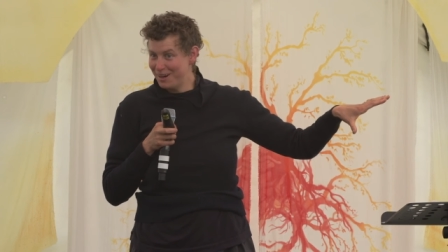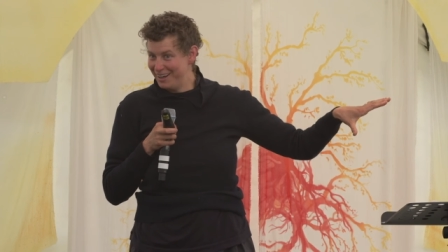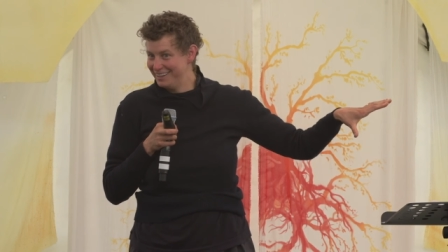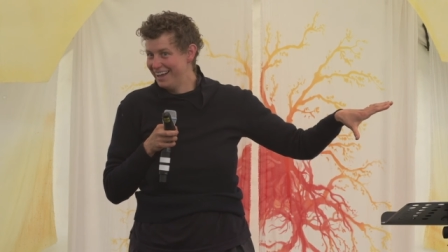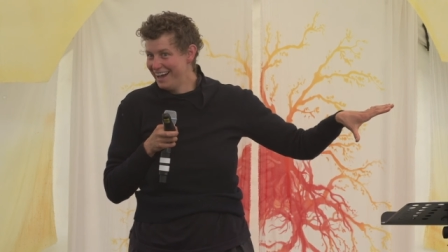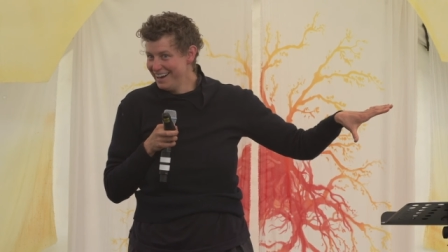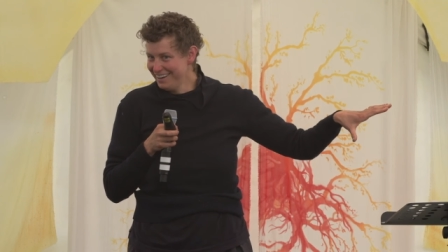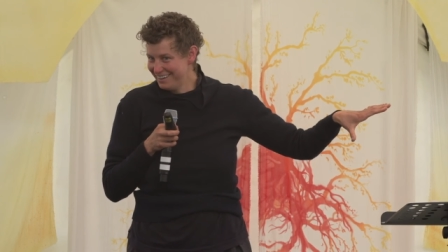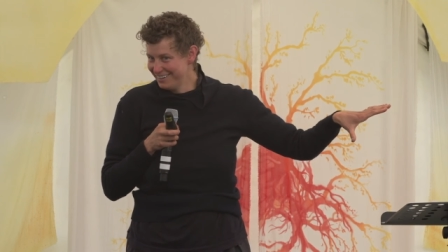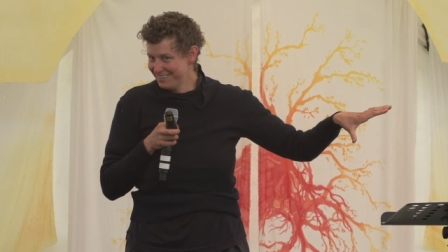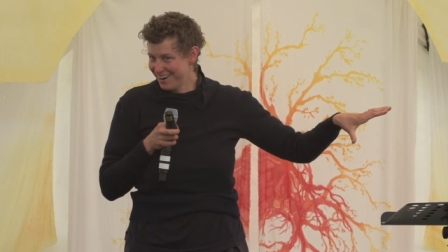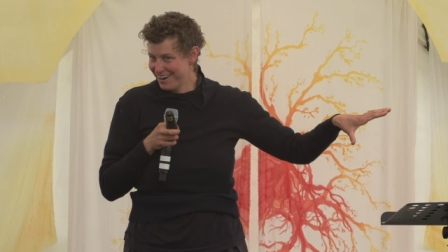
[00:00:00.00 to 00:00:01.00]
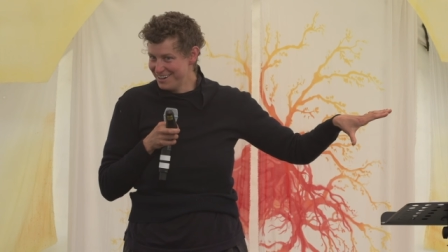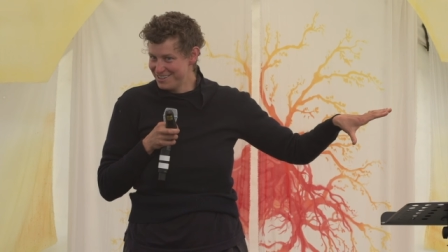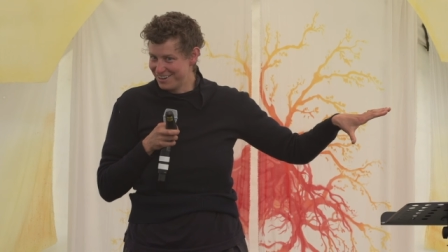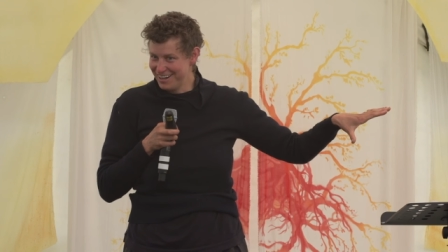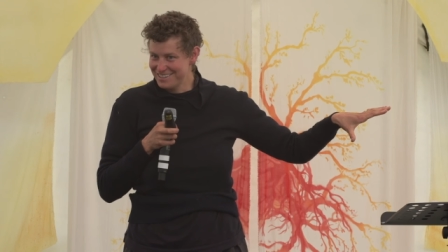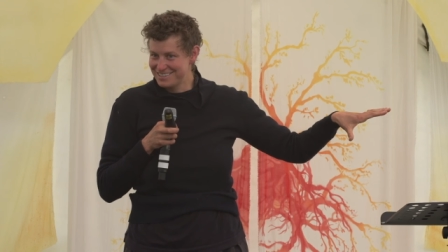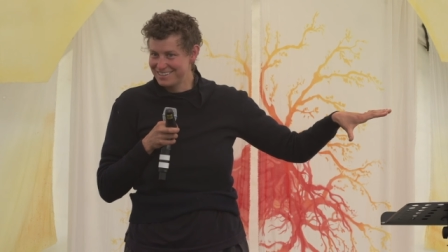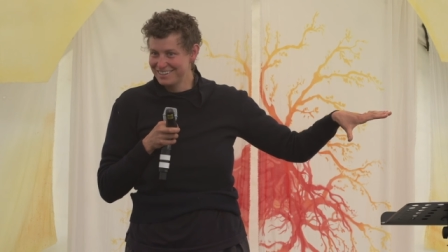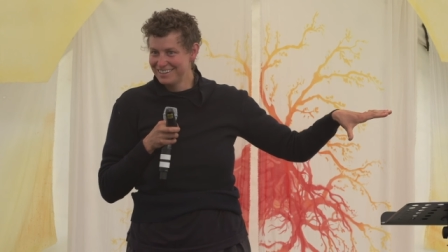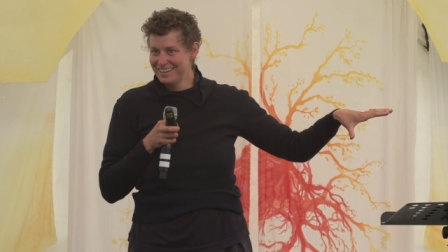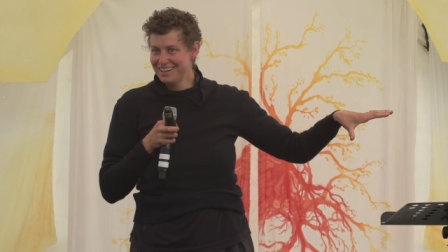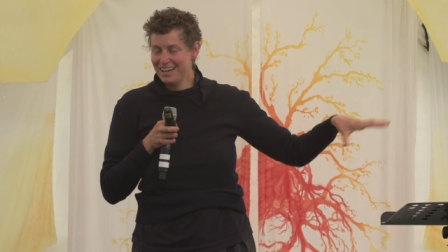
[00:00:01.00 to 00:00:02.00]
online on Agrarian Trust
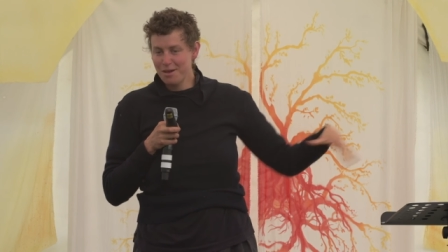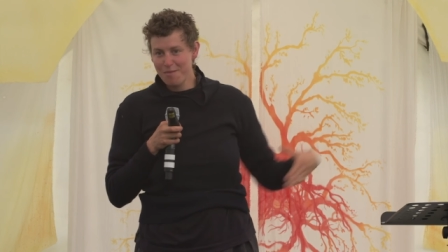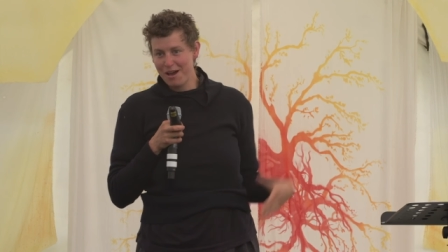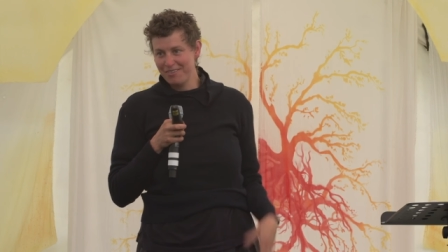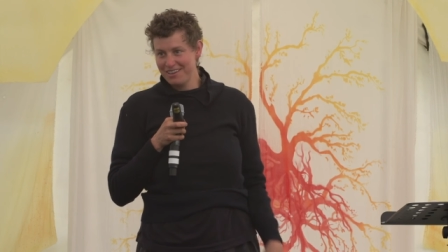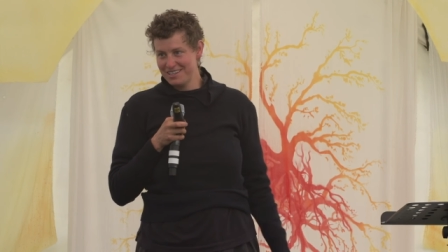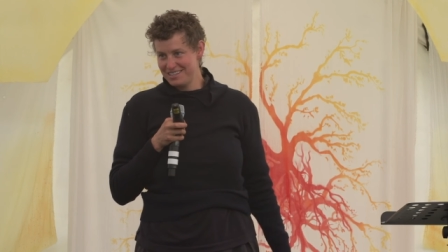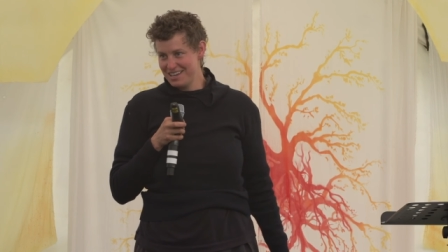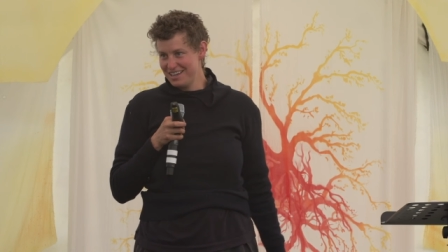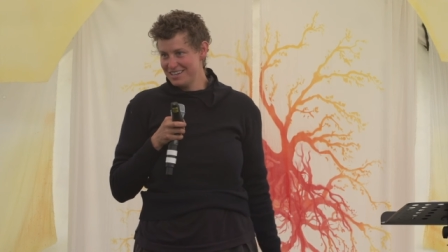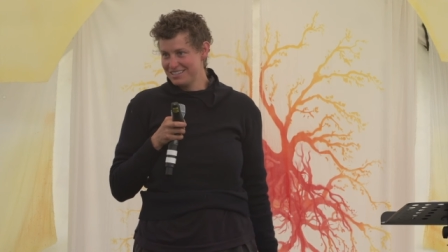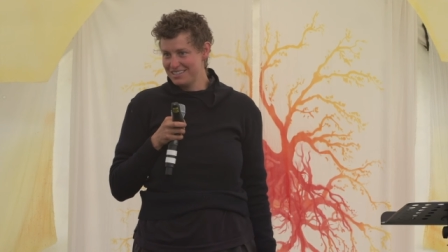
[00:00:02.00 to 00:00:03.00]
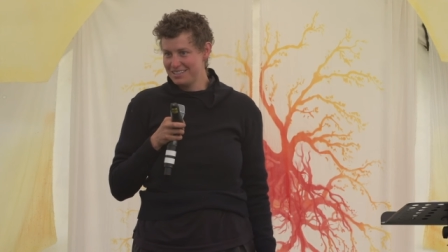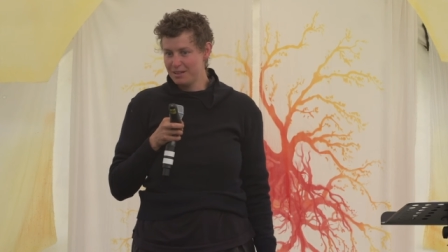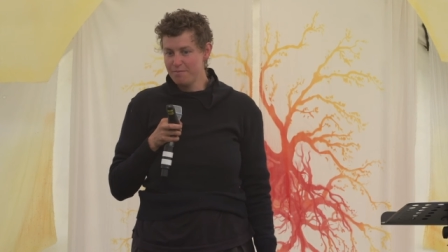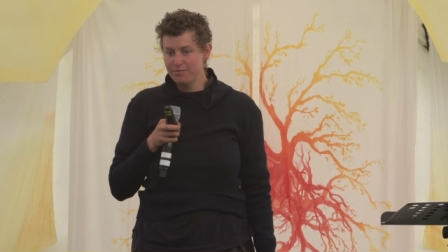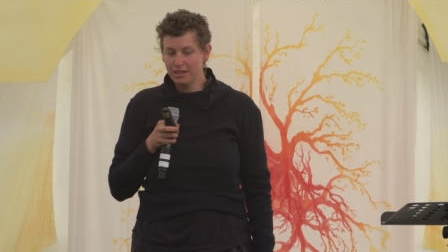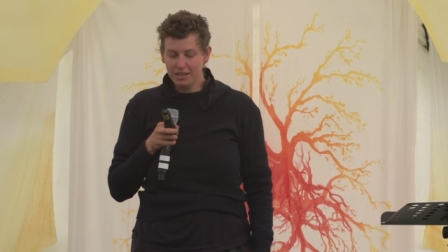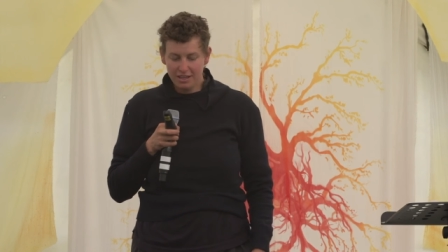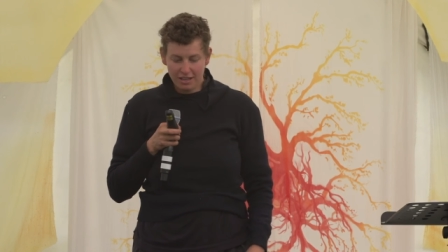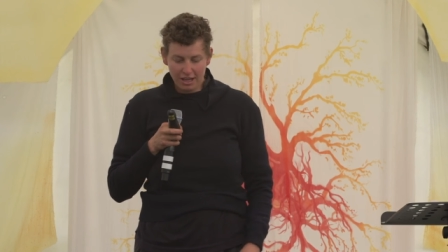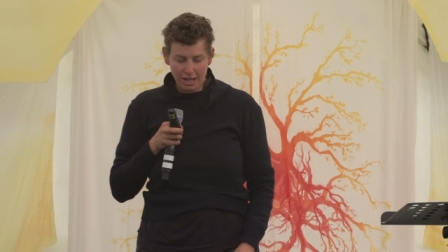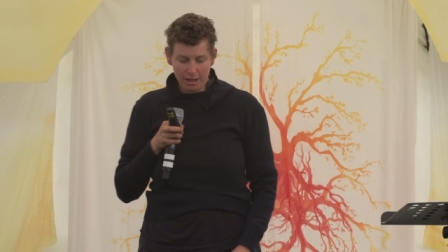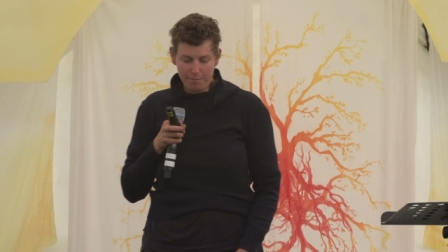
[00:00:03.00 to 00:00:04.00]
about the acequia system.
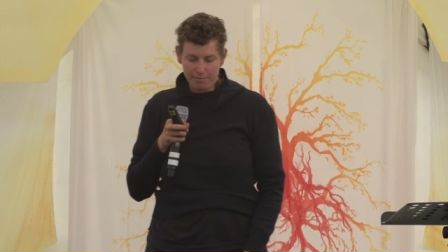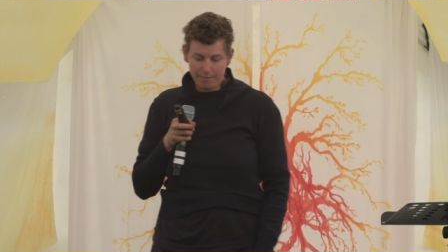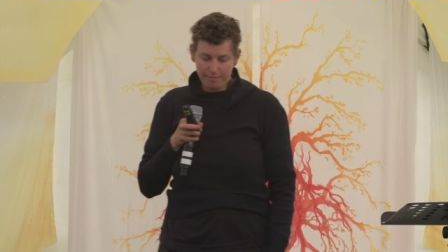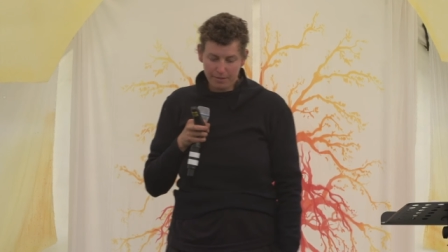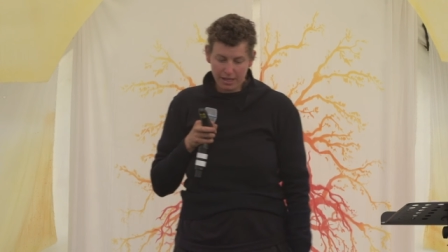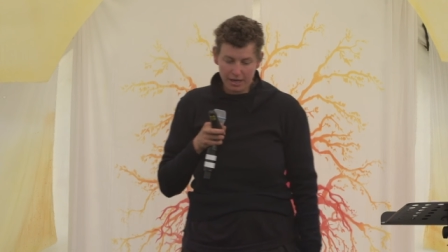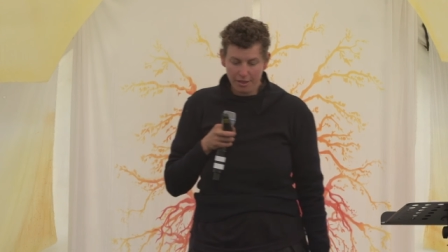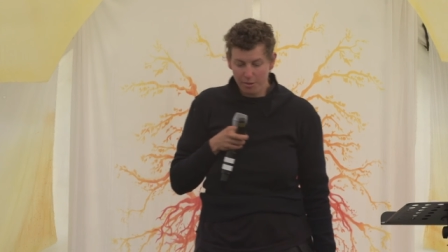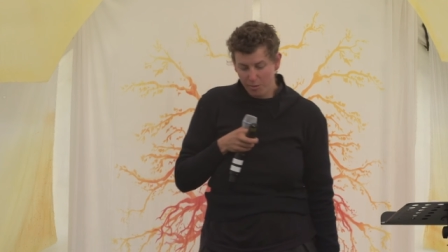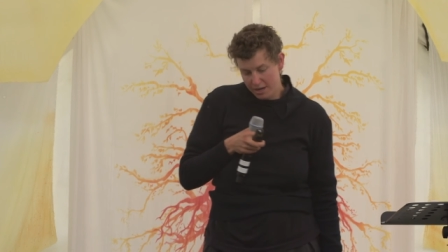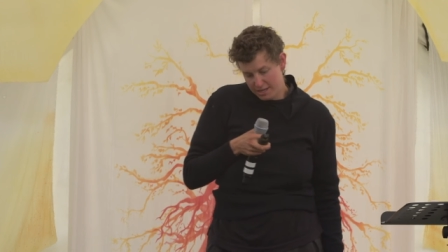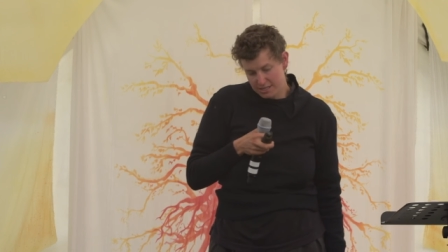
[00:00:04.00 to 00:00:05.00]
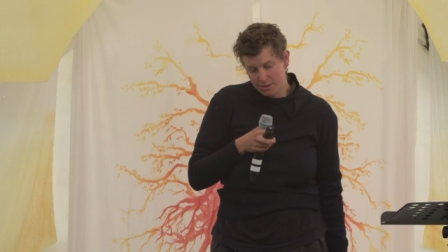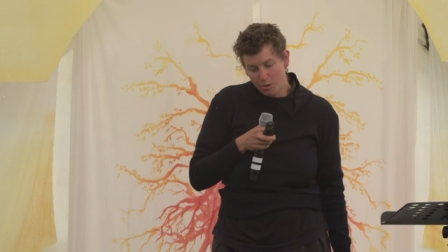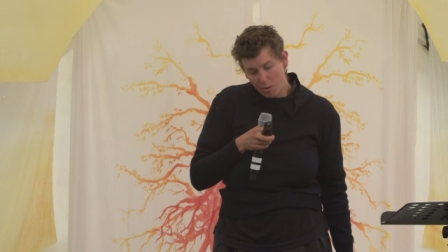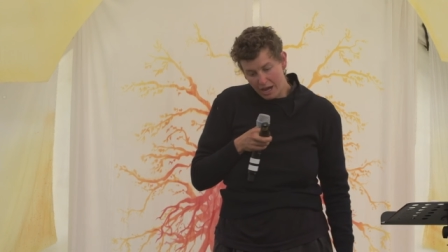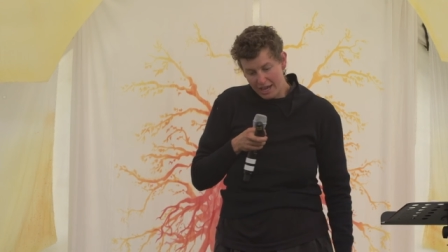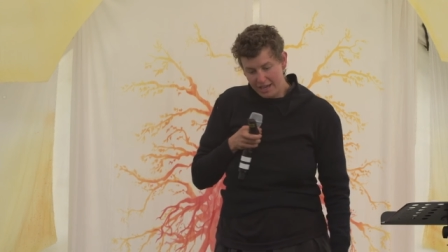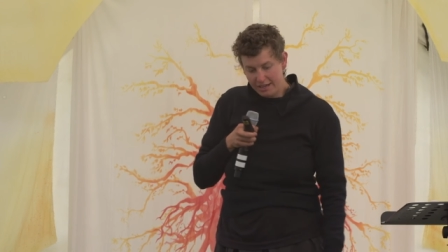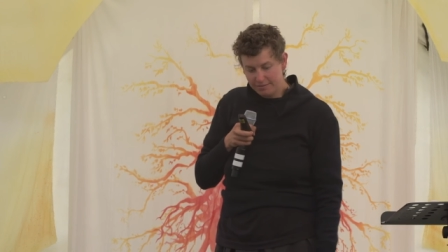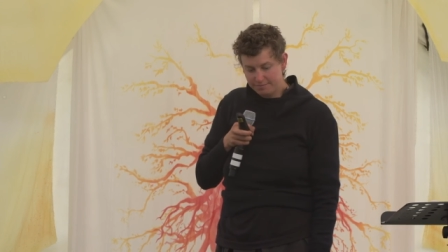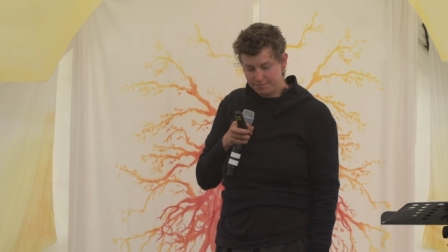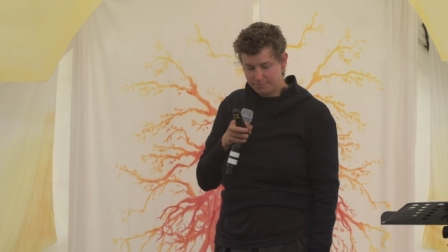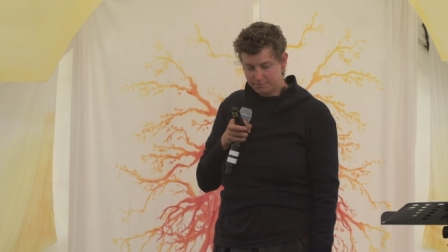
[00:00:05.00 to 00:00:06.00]
Um, another one is in Hawaii,
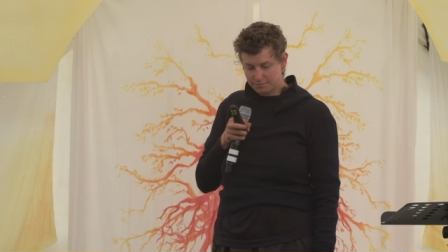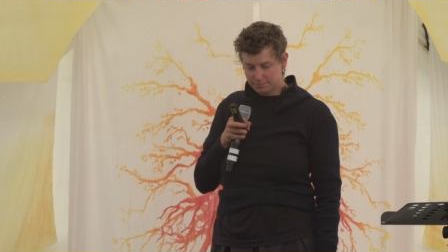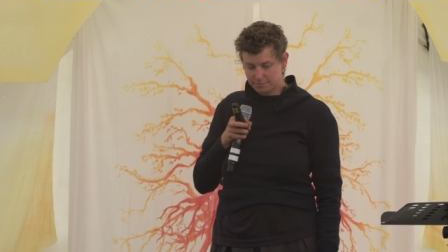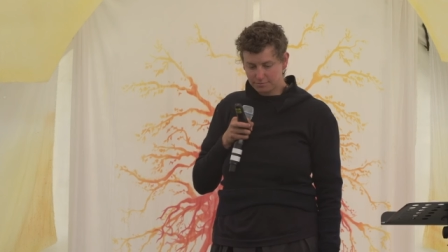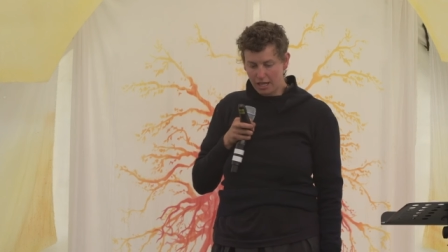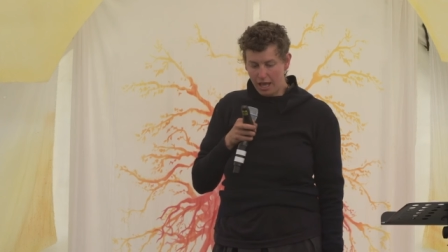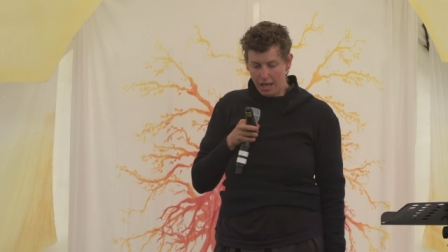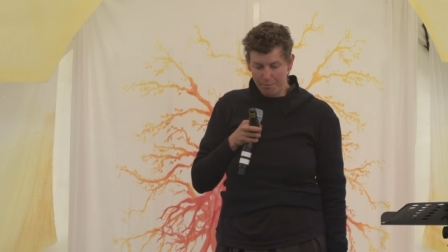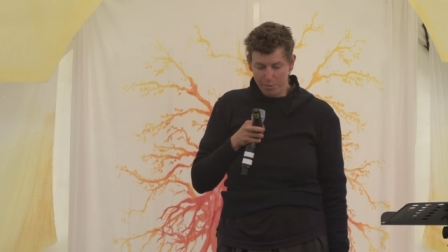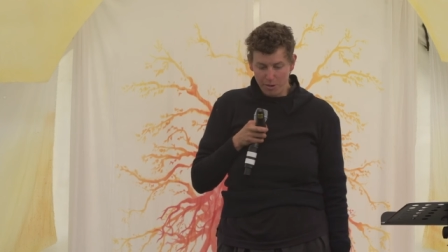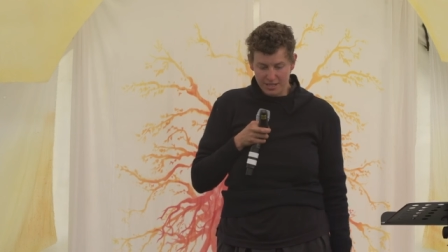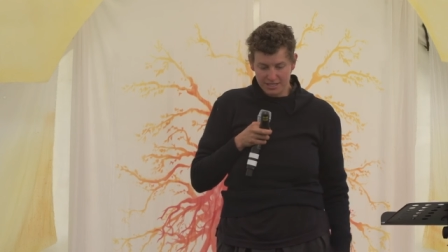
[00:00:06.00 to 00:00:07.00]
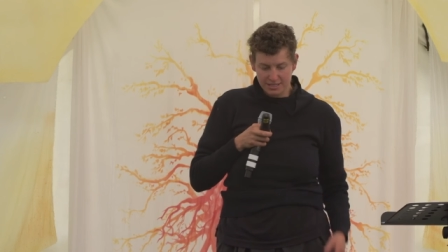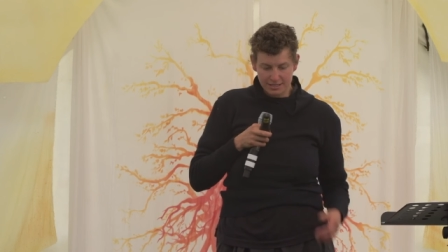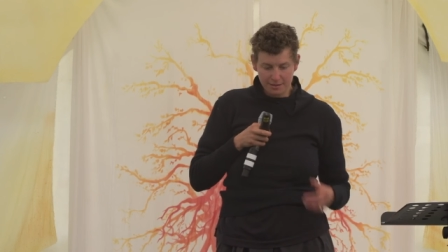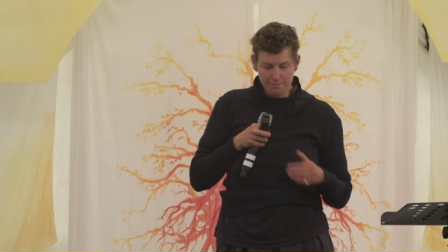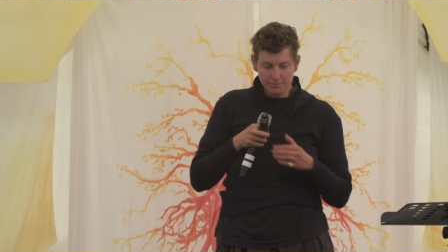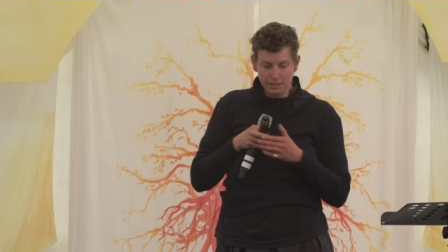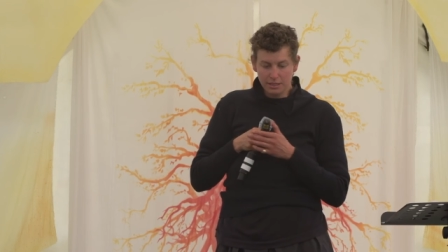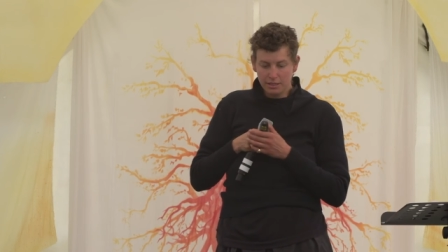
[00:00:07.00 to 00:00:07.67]
the ahupua'a system.